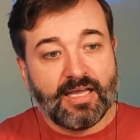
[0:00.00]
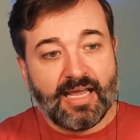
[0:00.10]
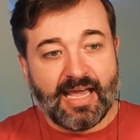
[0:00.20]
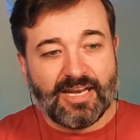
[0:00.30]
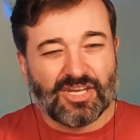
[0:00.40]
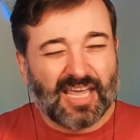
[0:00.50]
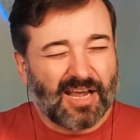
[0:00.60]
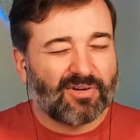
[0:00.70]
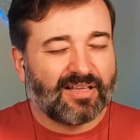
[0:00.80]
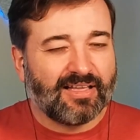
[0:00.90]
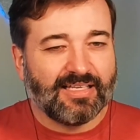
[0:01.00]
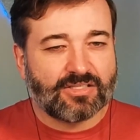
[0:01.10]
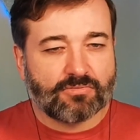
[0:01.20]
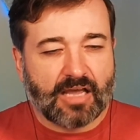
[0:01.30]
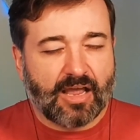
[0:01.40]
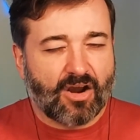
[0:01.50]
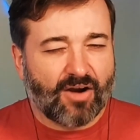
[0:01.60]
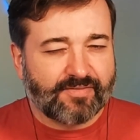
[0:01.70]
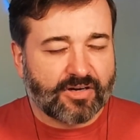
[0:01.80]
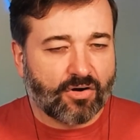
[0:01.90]
you can't really, you're
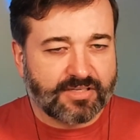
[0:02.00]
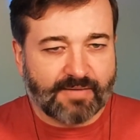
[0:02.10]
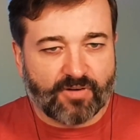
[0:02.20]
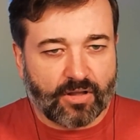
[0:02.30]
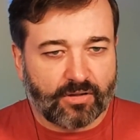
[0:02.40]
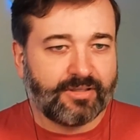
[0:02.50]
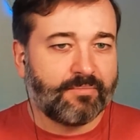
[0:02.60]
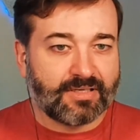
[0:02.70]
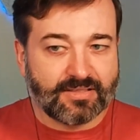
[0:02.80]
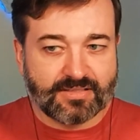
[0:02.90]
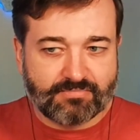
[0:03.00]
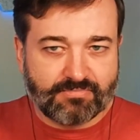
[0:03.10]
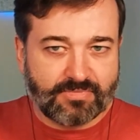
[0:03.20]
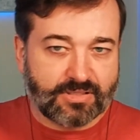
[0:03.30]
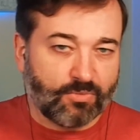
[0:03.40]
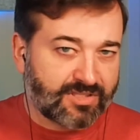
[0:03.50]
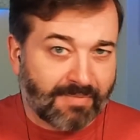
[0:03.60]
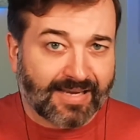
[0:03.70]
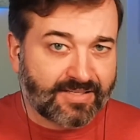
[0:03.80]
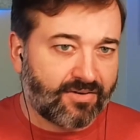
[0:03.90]
having a hard time following them because someone's
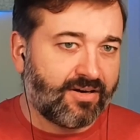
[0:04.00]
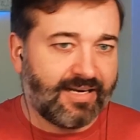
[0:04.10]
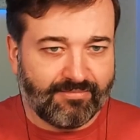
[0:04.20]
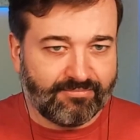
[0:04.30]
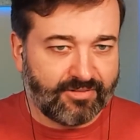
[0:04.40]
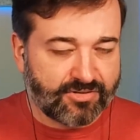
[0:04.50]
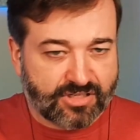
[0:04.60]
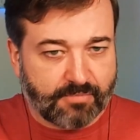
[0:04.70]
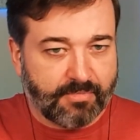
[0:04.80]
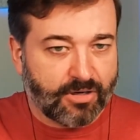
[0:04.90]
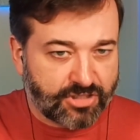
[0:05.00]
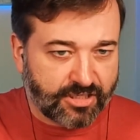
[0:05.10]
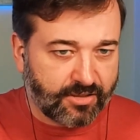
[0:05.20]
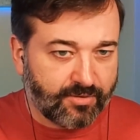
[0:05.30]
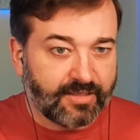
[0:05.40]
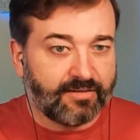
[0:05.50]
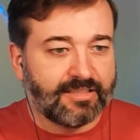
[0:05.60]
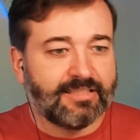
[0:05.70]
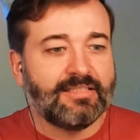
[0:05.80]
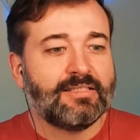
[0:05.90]
mic's on and there's commotion going
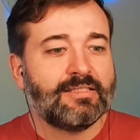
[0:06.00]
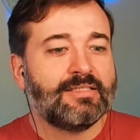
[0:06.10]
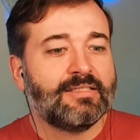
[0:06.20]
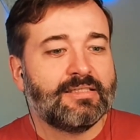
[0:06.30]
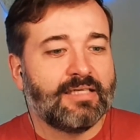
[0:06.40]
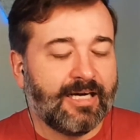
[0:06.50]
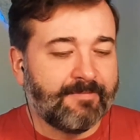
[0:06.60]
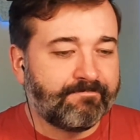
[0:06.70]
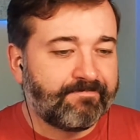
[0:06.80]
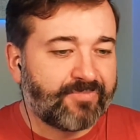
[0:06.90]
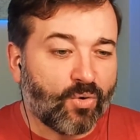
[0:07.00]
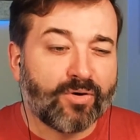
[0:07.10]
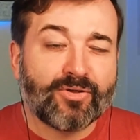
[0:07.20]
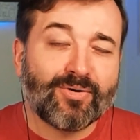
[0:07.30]
on, or they're